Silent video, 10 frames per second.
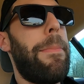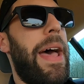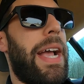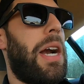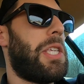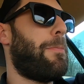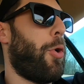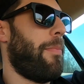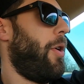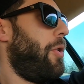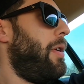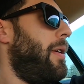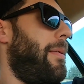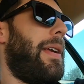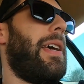Back out of sport mode
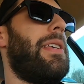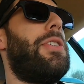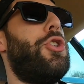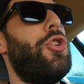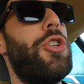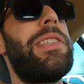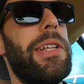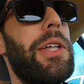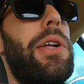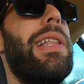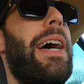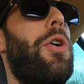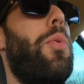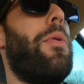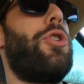because she's just a little
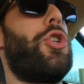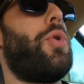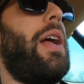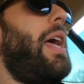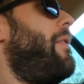loud and we're just trying to